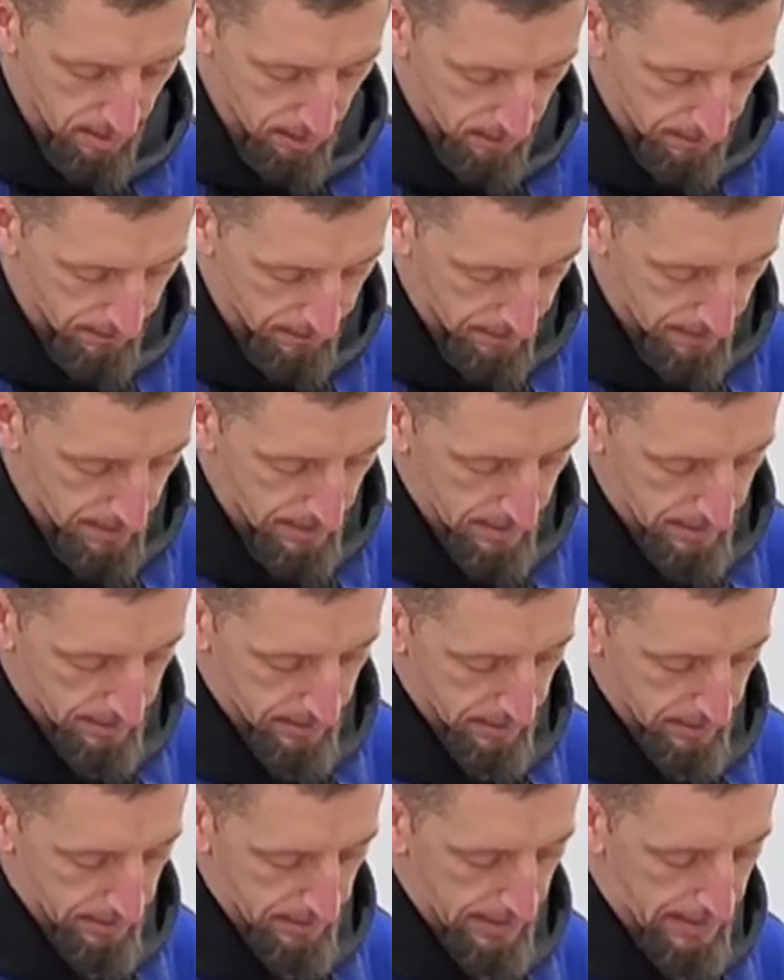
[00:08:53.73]
of
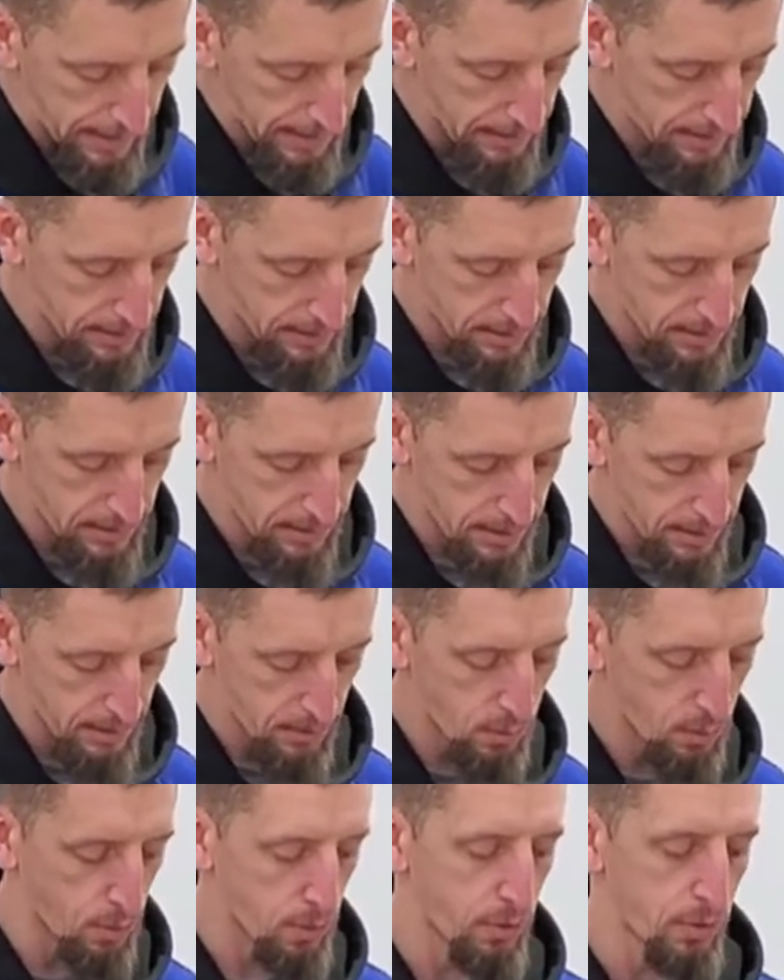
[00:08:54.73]
the lens in
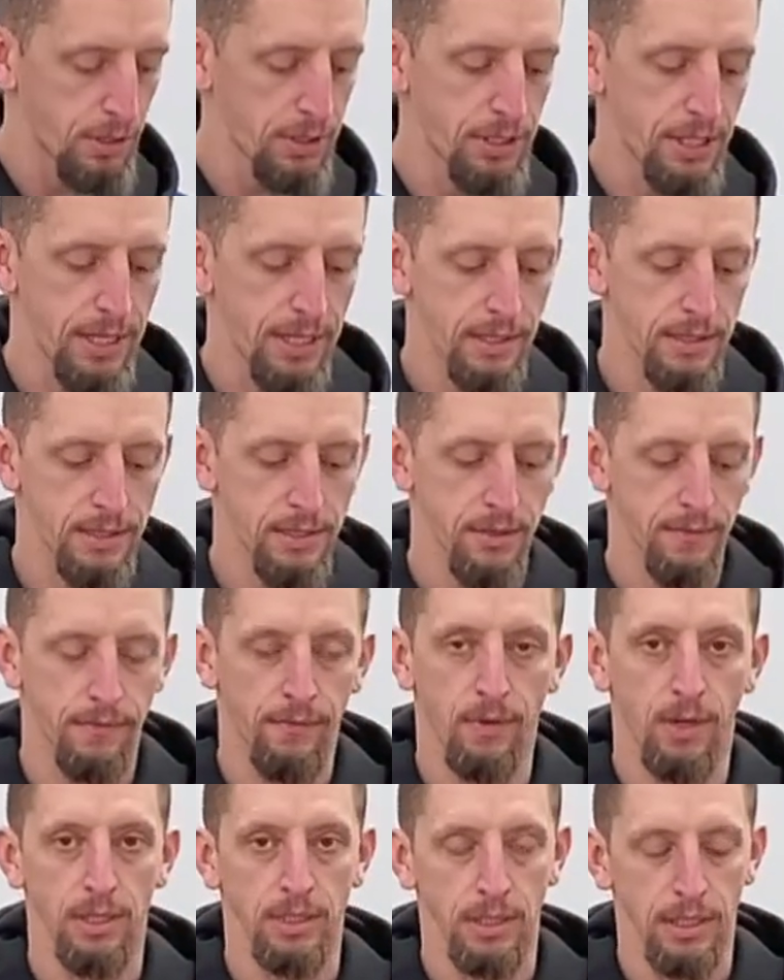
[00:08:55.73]
order to change the
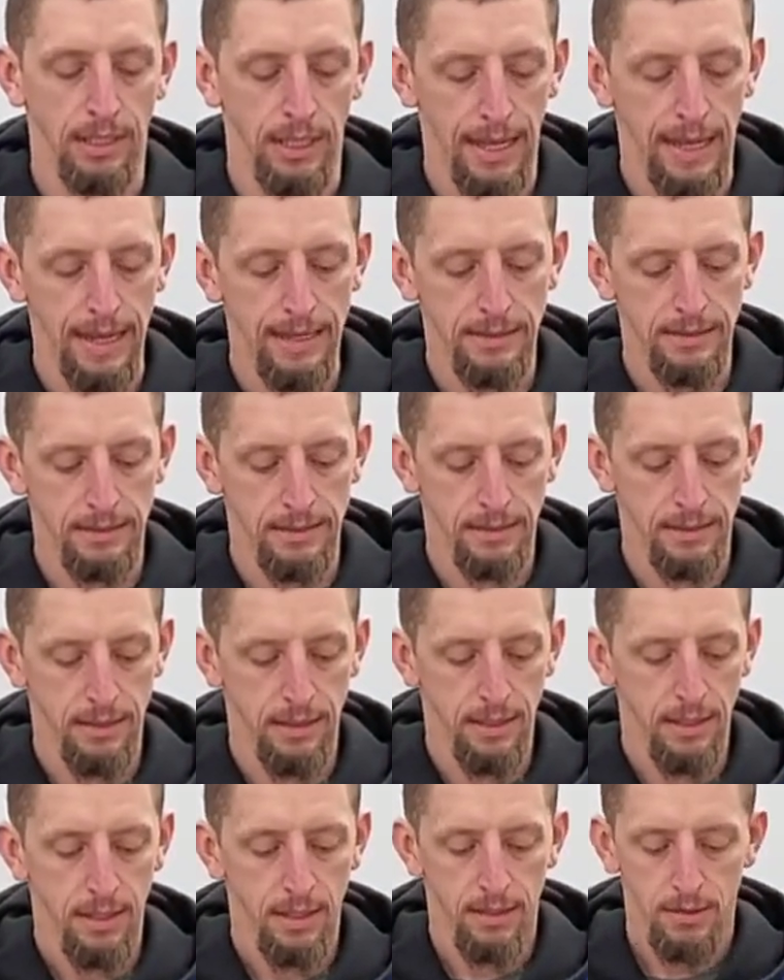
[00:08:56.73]
front glass.
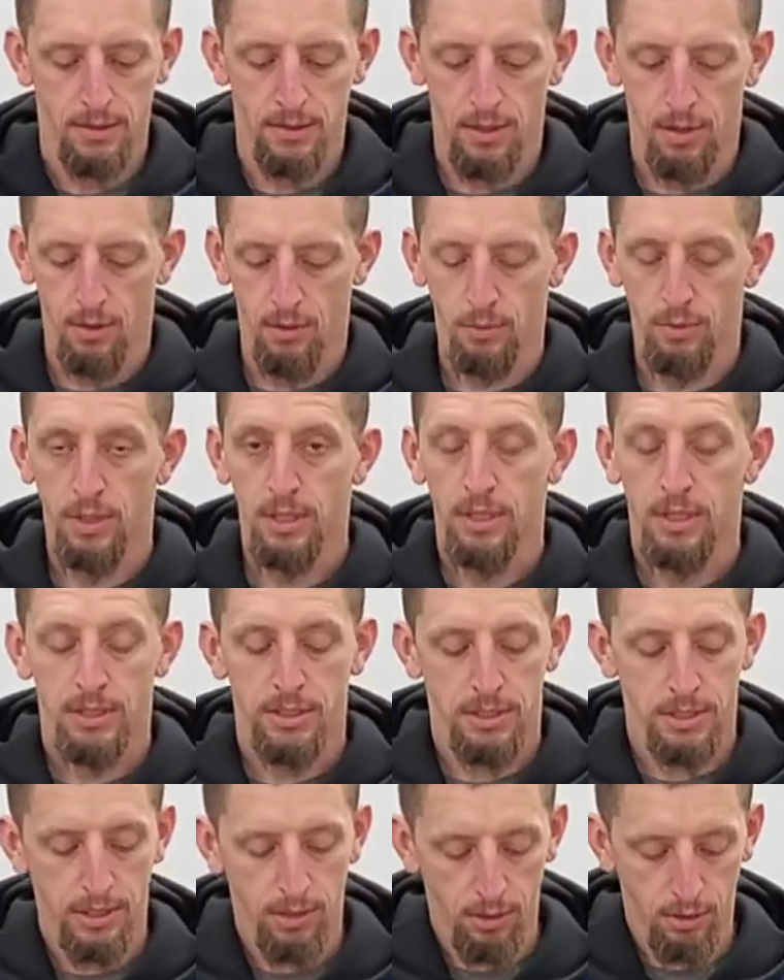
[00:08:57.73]
So
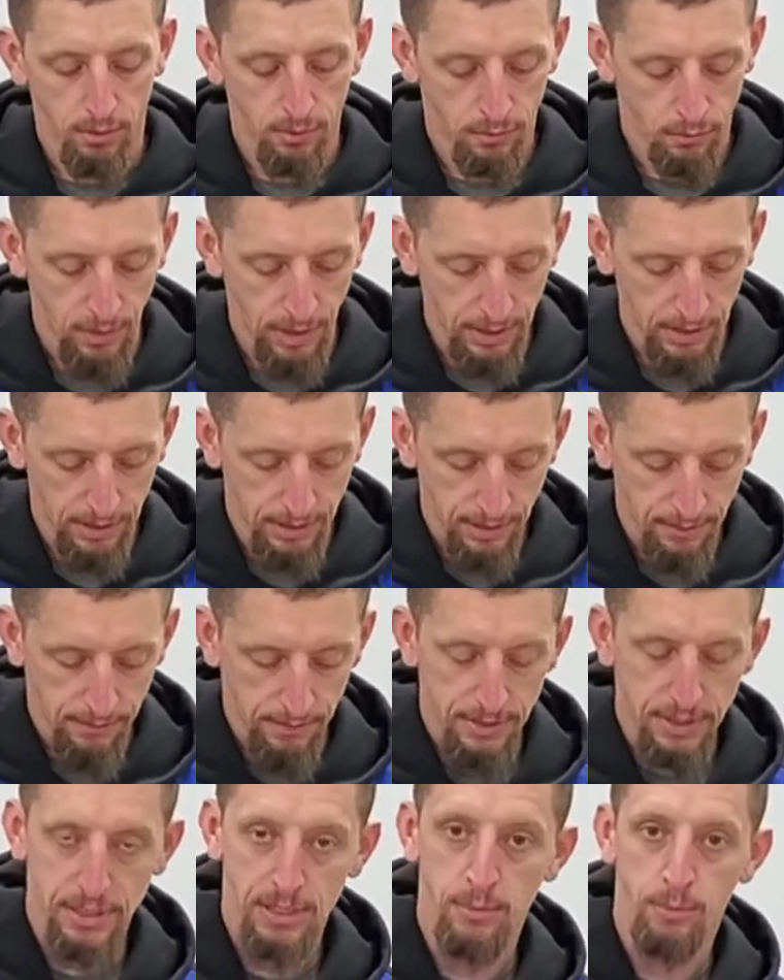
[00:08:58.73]
still
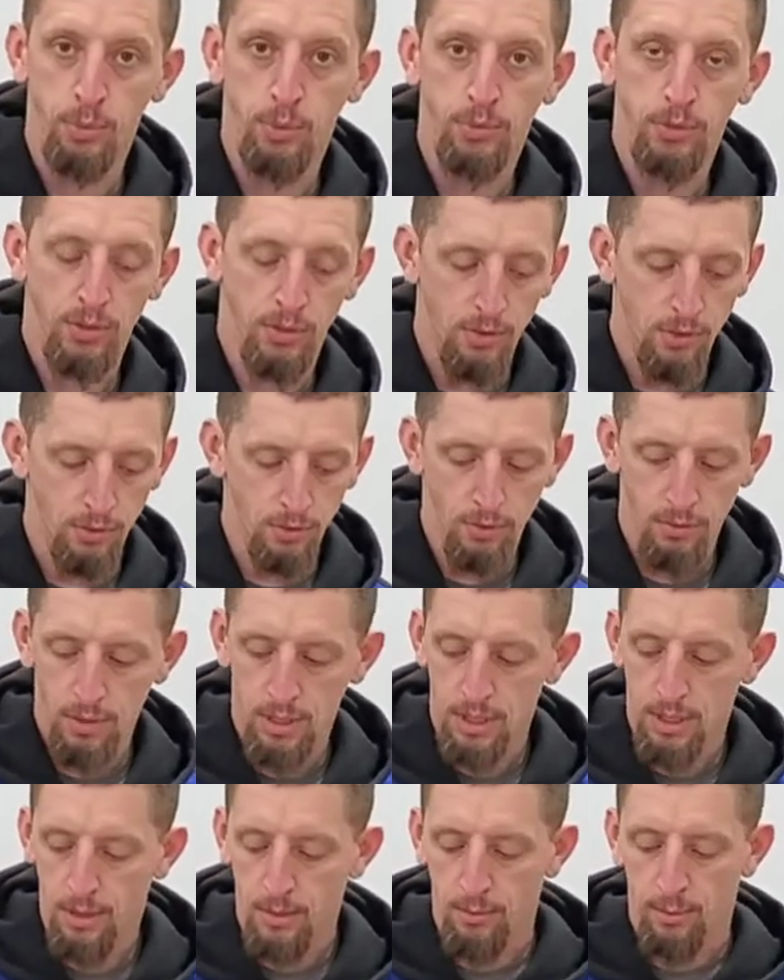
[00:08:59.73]
relatively simple to do,
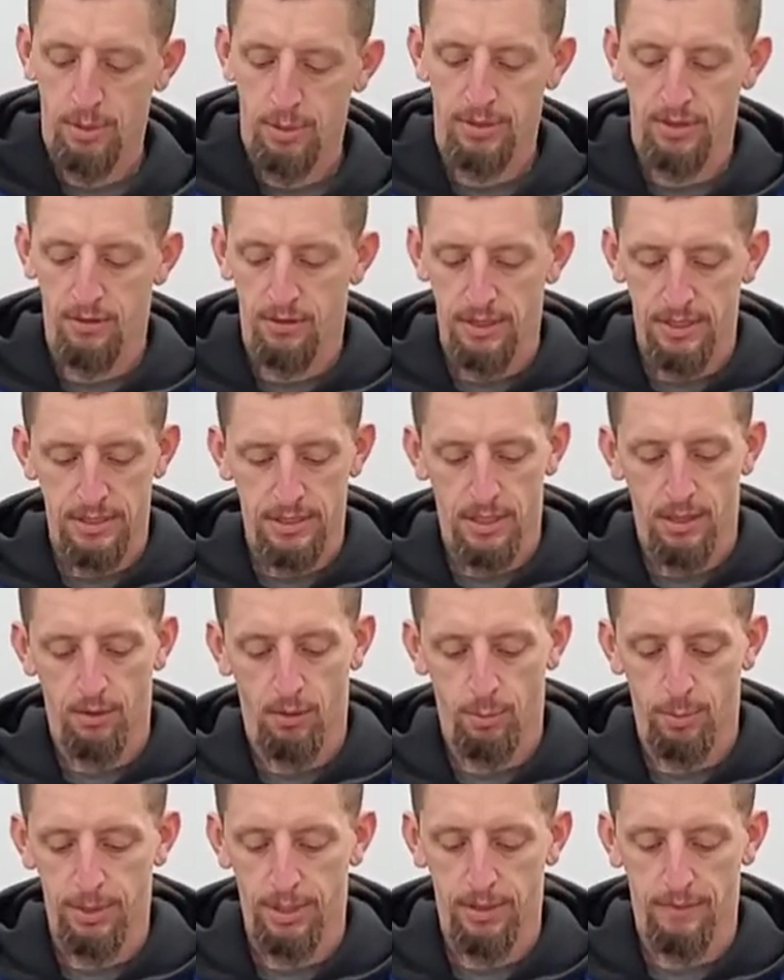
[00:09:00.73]
but there is a
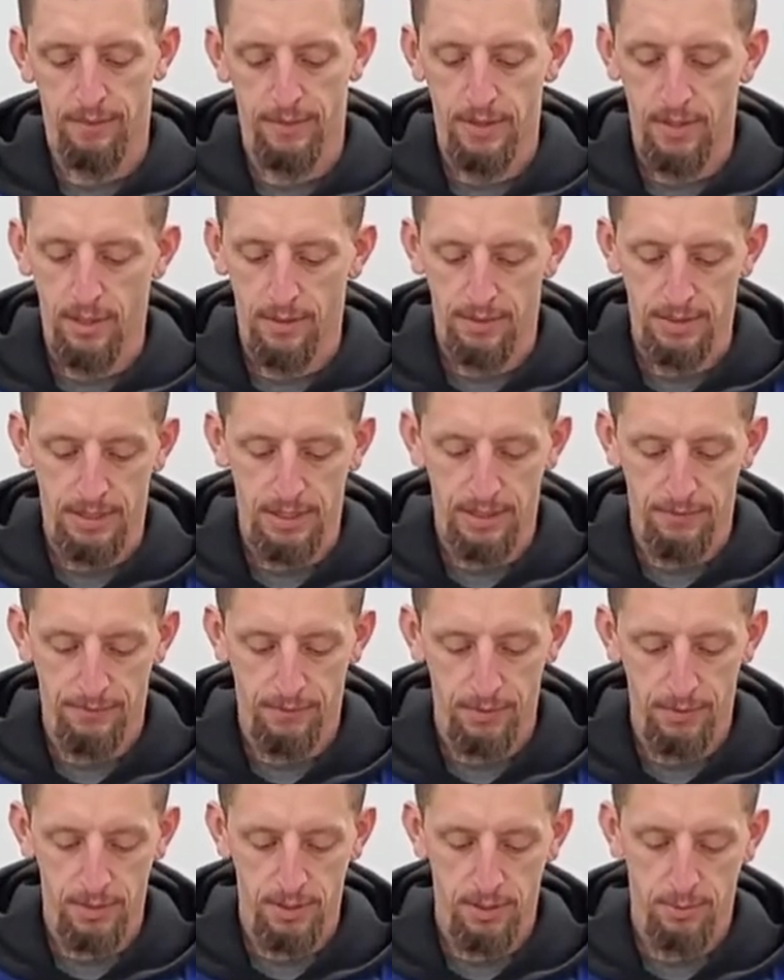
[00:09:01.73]
little bit of, of a
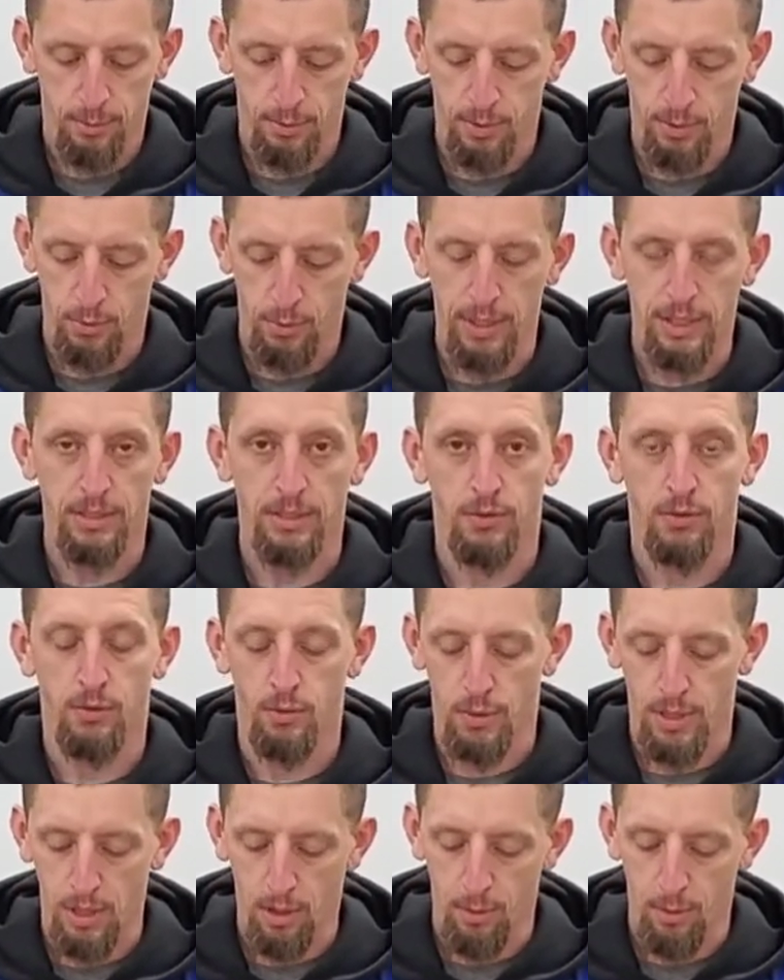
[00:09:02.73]
difference between the two